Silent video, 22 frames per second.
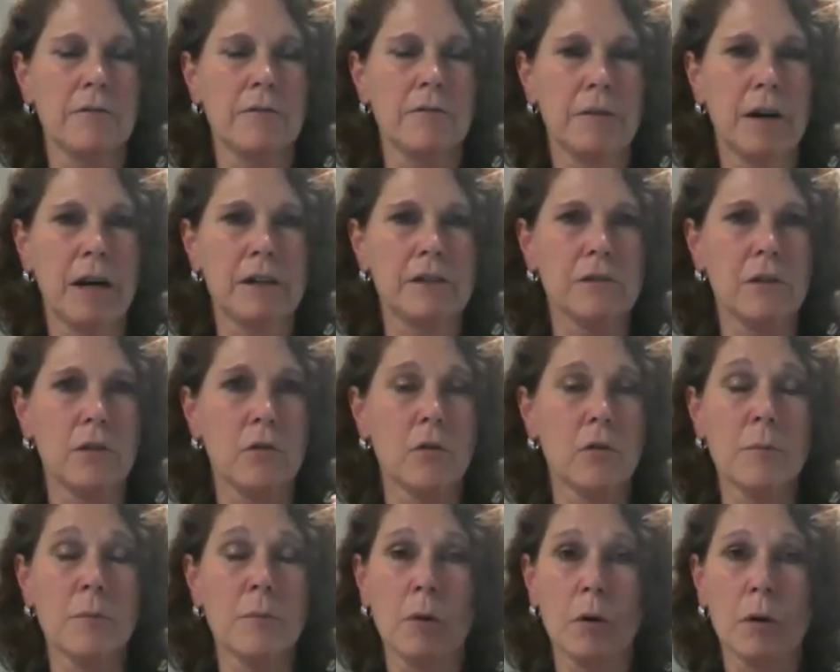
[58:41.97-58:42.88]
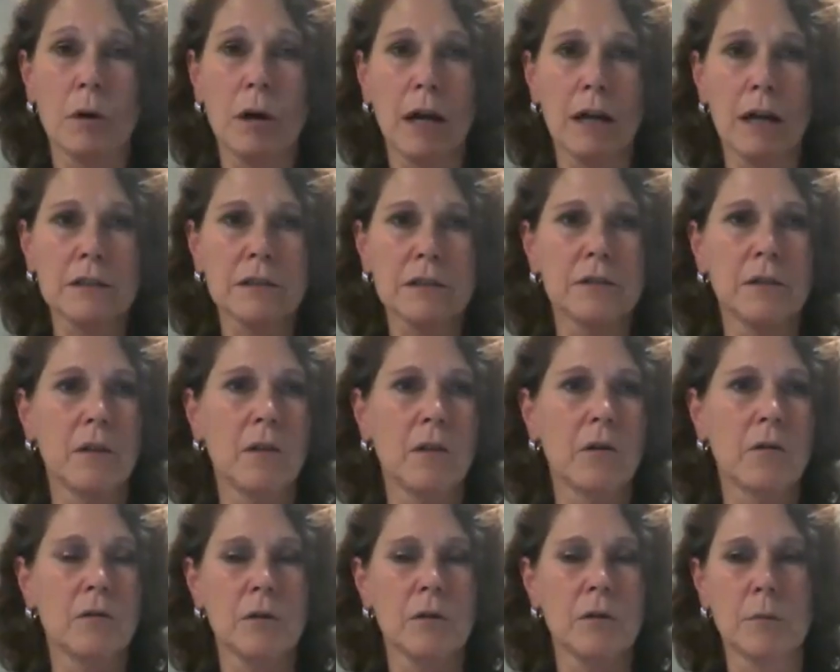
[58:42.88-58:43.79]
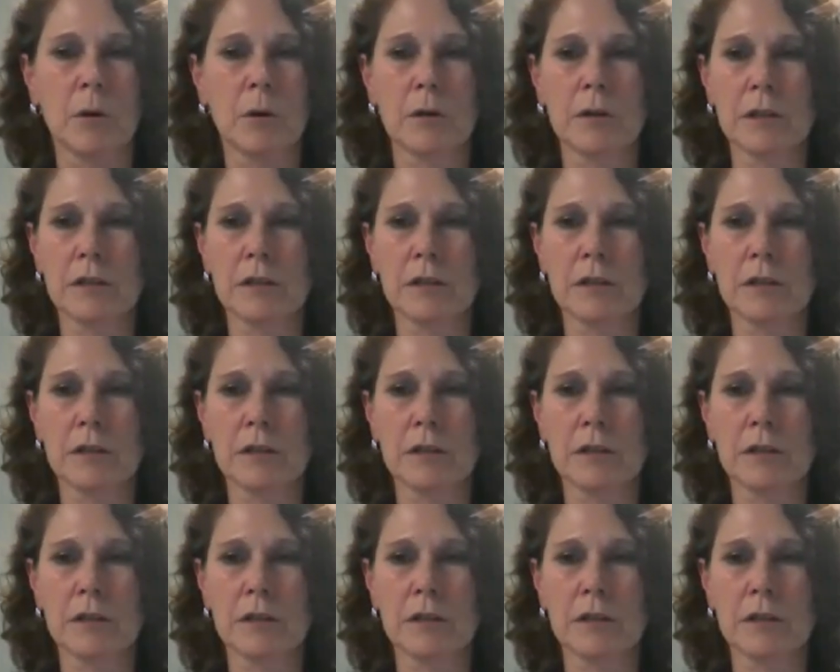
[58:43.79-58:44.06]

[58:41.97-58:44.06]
fragile or more hostile or more